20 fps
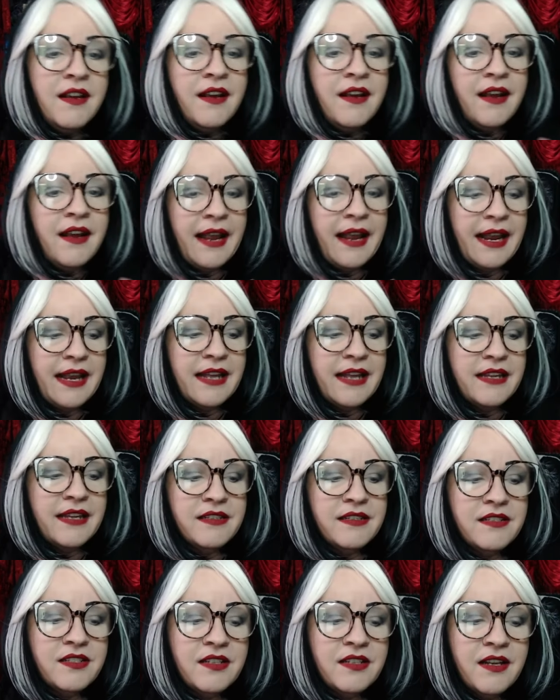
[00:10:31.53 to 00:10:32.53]

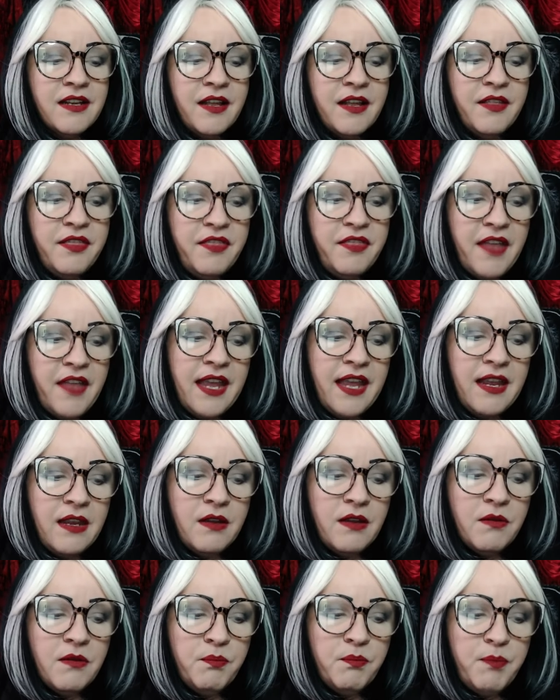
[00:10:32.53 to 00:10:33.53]
And
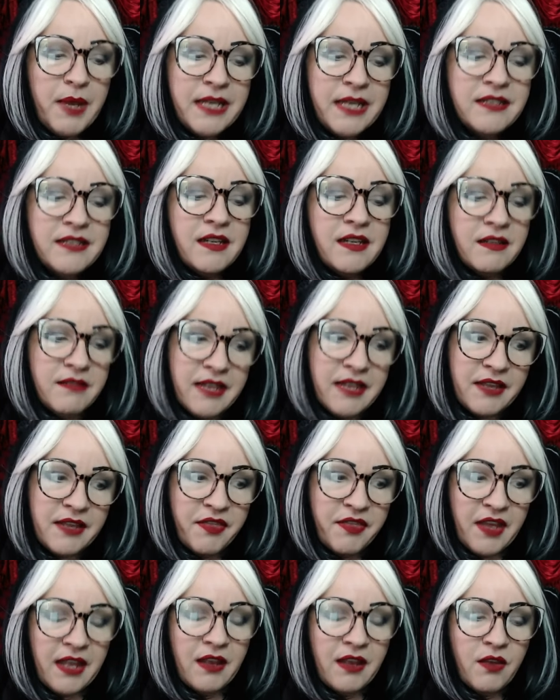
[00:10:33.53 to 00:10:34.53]
they basically
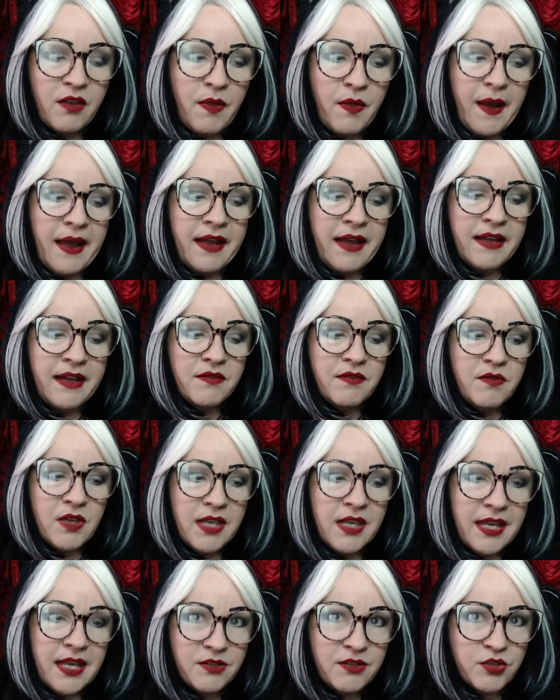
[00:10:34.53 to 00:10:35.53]
think that the
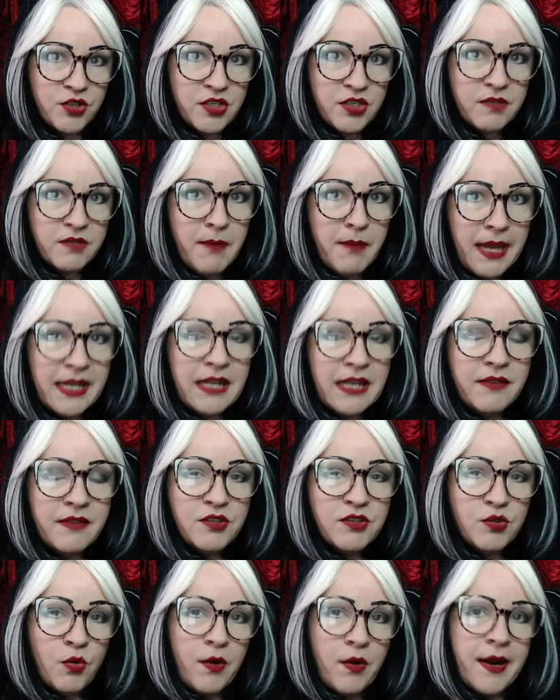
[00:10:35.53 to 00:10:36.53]
kids are just making the
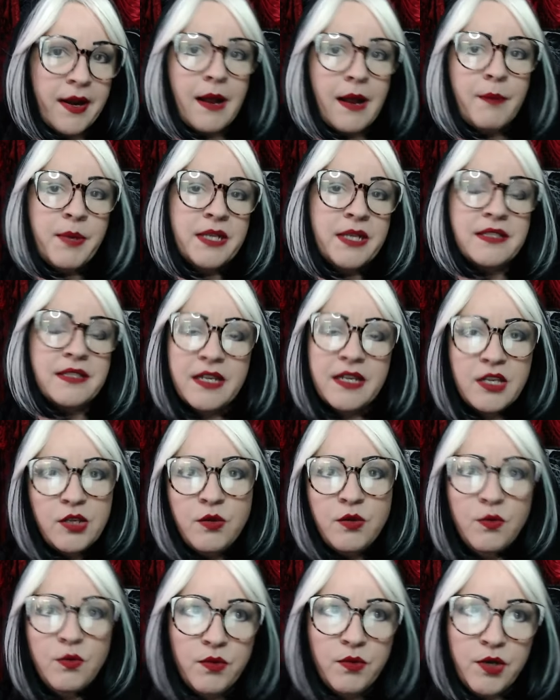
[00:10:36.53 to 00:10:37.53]
story up, and it's like,
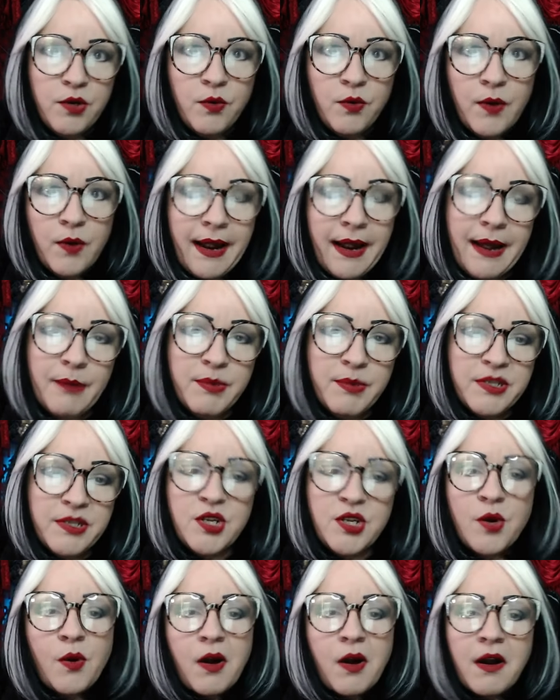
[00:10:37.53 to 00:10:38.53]
you knew what happened
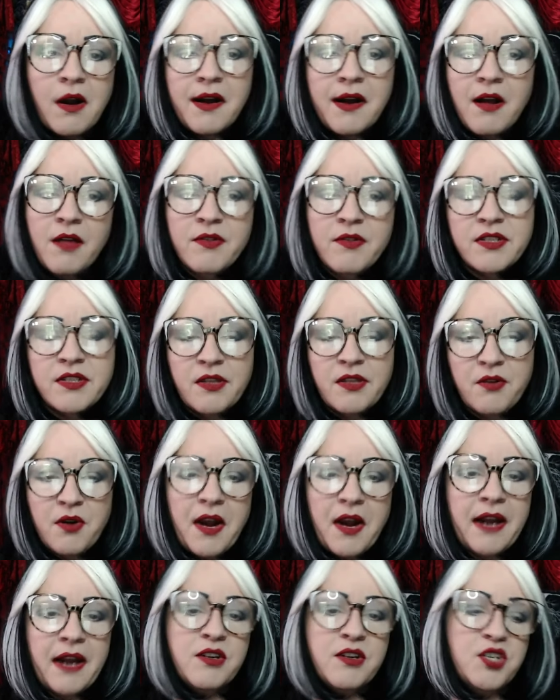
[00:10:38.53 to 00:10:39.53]
to her and all this other
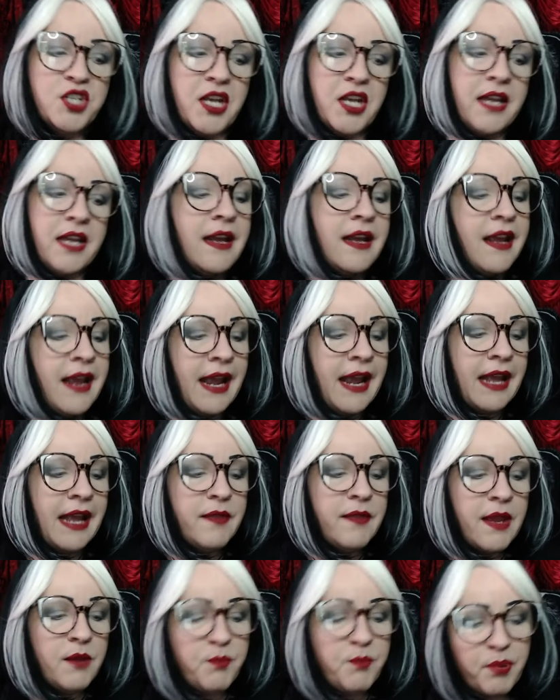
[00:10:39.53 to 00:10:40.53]
kind of shit.
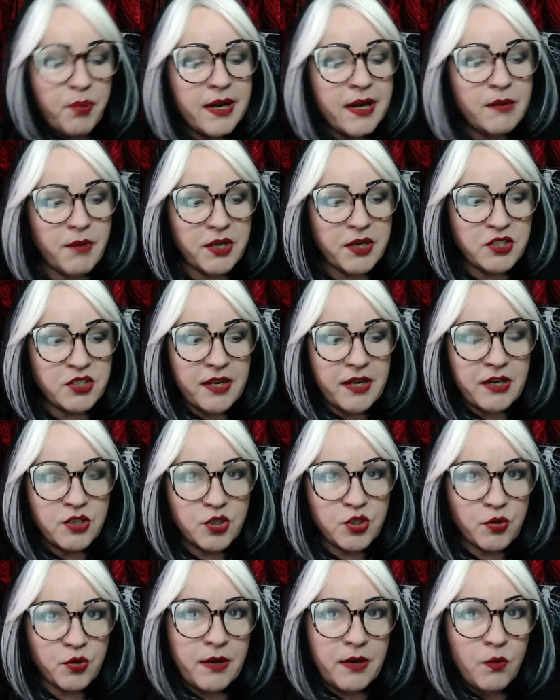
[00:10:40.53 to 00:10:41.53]
And they pretty much, like,
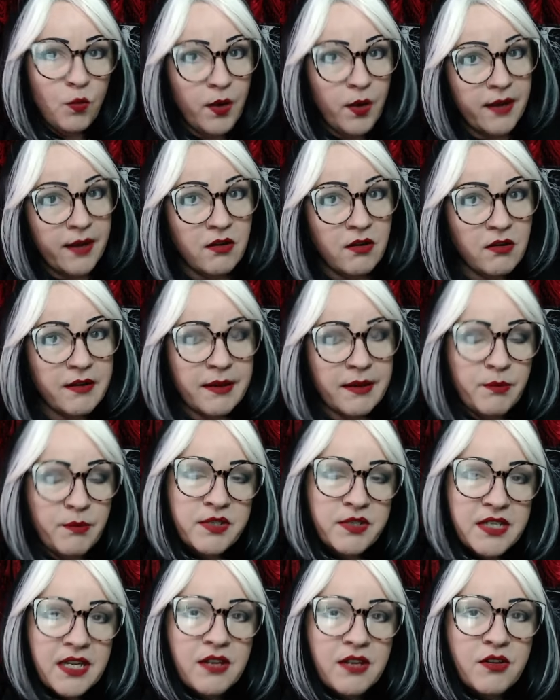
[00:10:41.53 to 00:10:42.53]
treat Will in
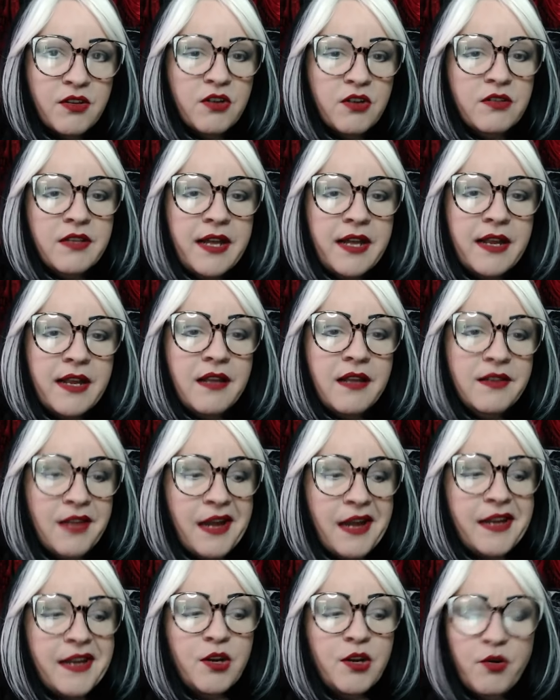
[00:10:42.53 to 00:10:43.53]
particular like a
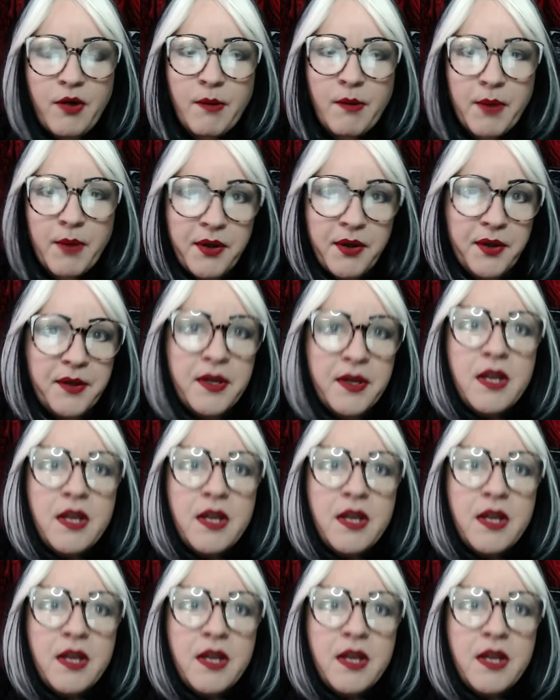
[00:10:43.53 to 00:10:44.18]
lying criminal,